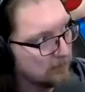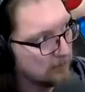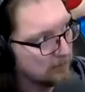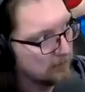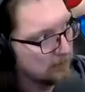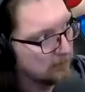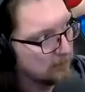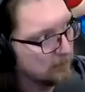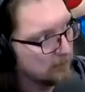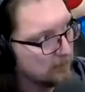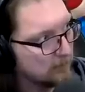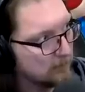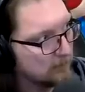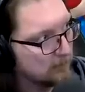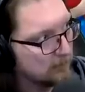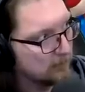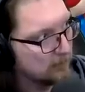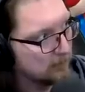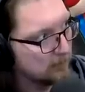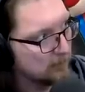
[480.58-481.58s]

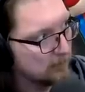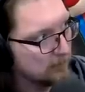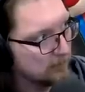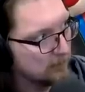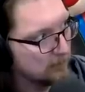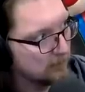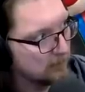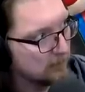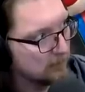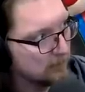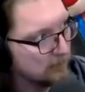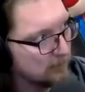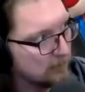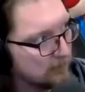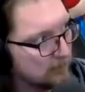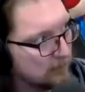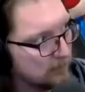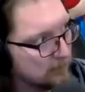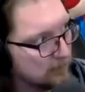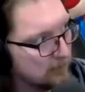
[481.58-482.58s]

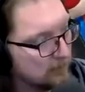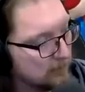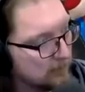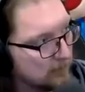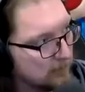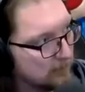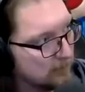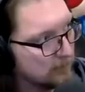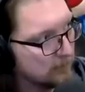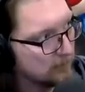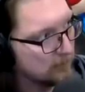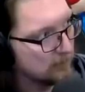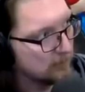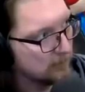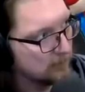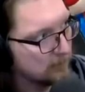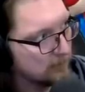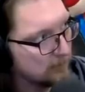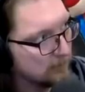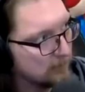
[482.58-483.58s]

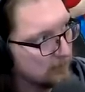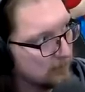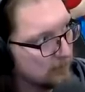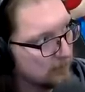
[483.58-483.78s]
(not speaking)